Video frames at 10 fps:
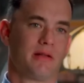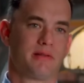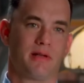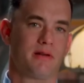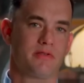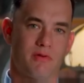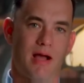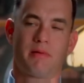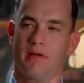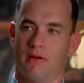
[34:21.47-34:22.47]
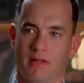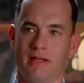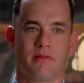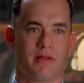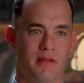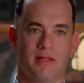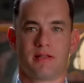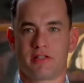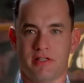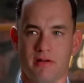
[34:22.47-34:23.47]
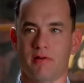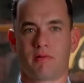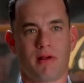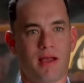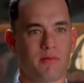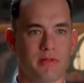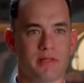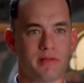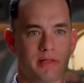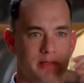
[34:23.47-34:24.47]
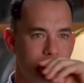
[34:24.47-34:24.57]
Gump, people call me Forrest Gump," was a